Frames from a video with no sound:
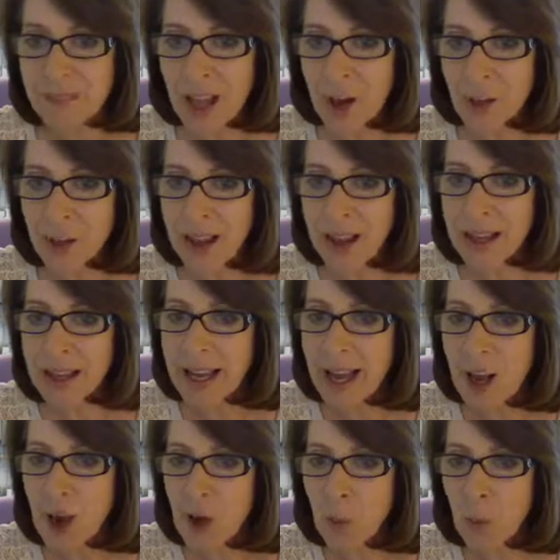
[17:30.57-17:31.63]
Okay,
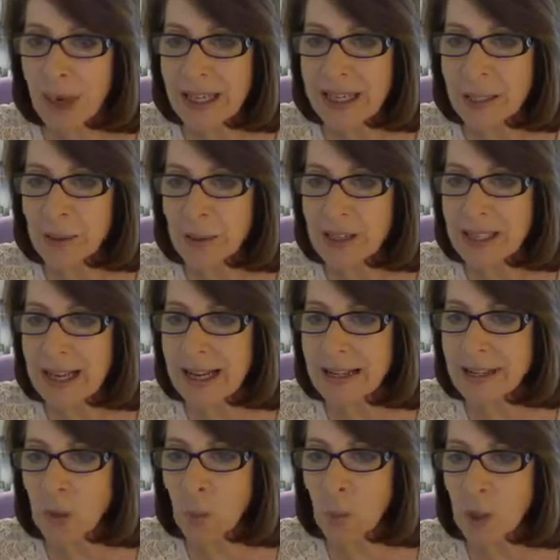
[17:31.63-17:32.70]
Wendy
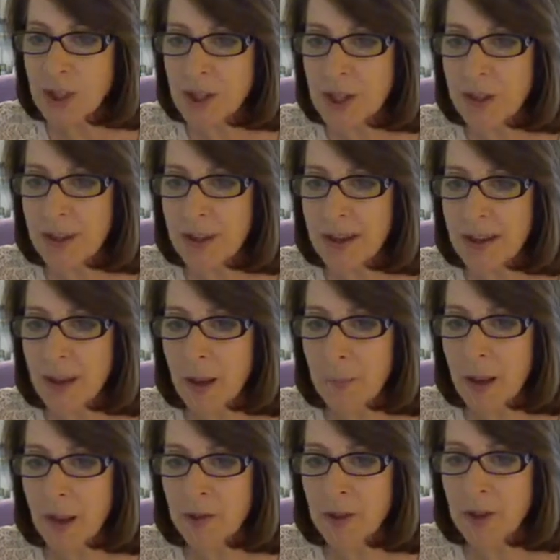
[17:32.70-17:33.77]
says, what do you think
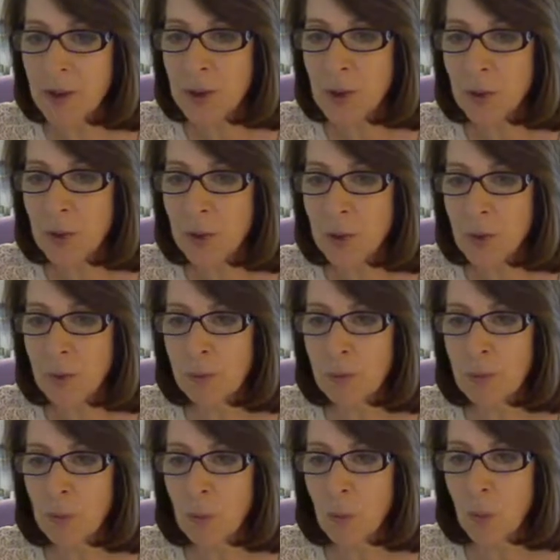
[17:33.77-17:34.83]
about the new
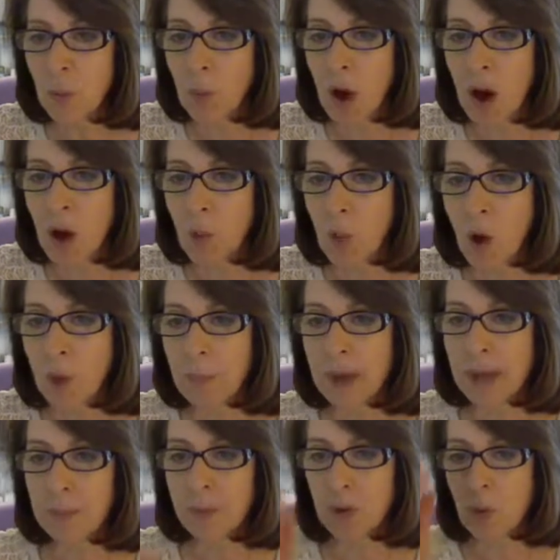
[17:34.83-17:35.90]
removable
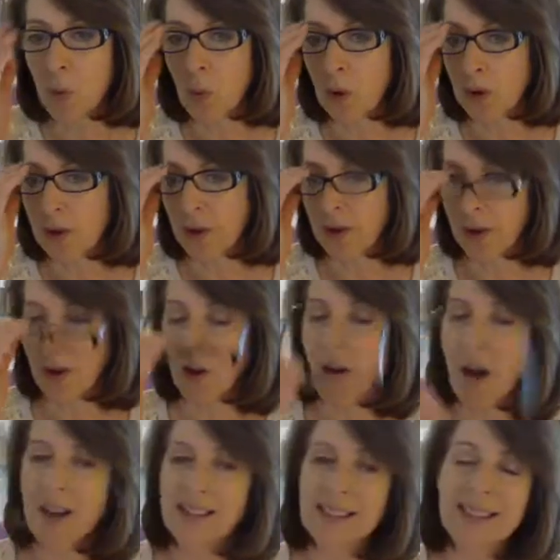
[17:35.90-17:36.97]
wallpaper? Worth the
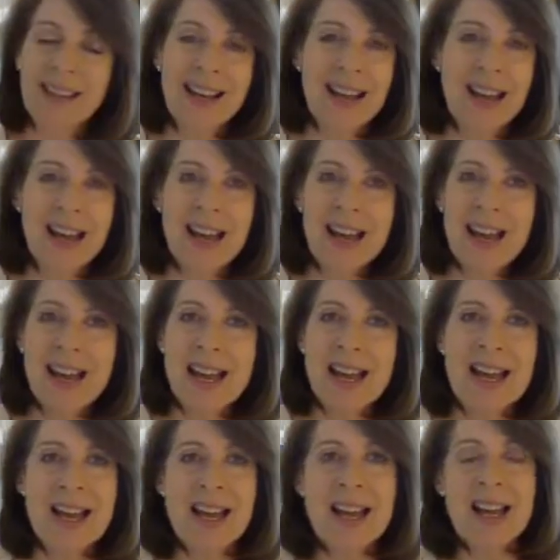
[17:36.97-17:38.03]
cost?
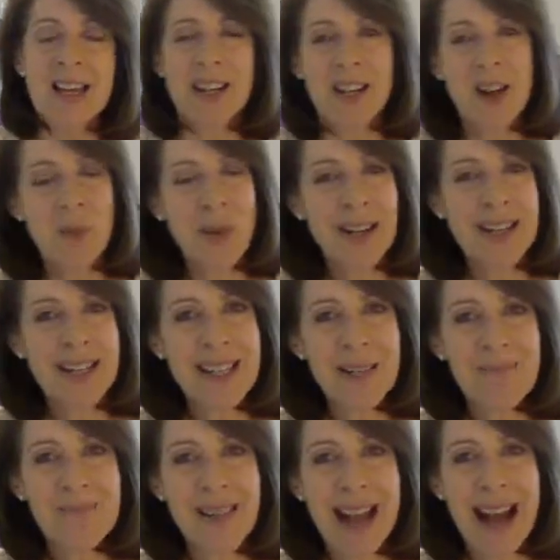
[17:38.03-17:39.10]
You know, Wendy,
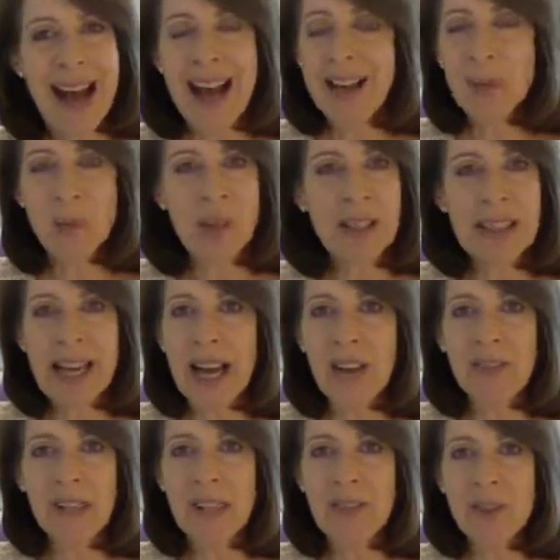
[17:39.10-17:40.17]
I really
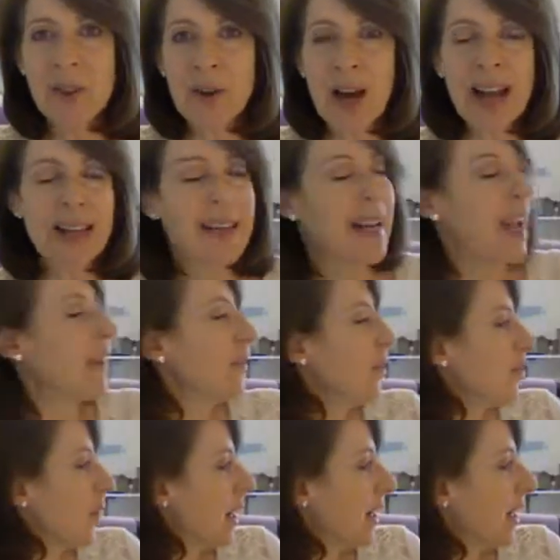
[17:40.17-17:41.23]
haven't even tried it. Have you
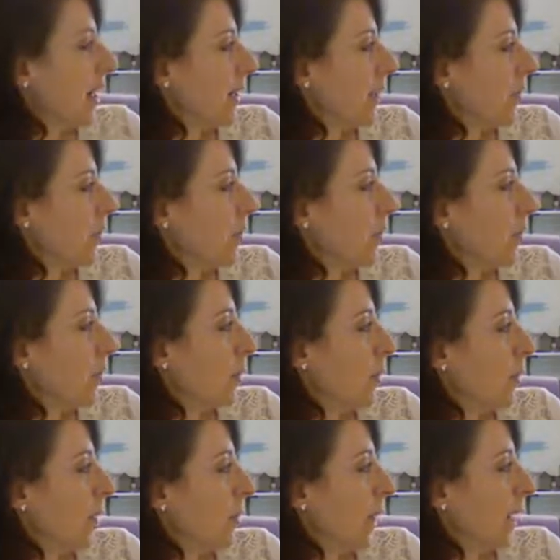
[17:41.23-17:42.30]
tried any of the removable
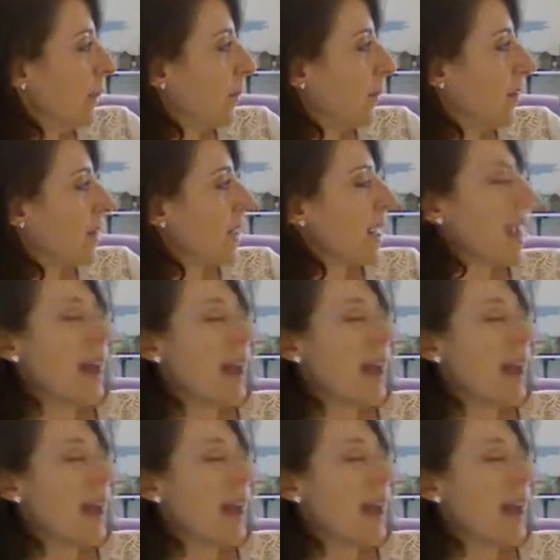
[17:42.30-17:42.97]
wallpapers?